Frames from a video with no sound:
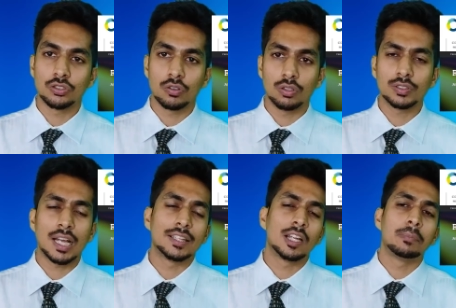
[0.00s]
journals
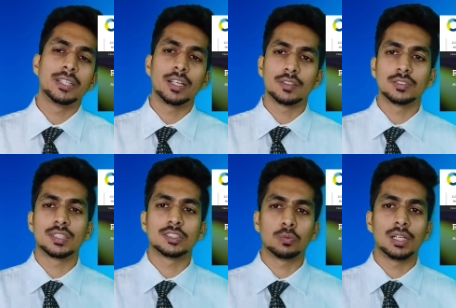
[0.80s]
and there are many others
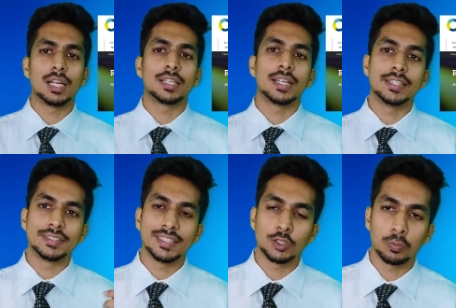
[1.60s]
as well like
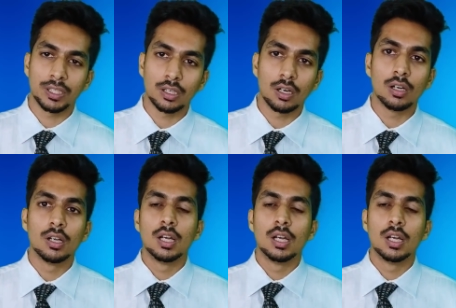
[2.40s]
ACS Omega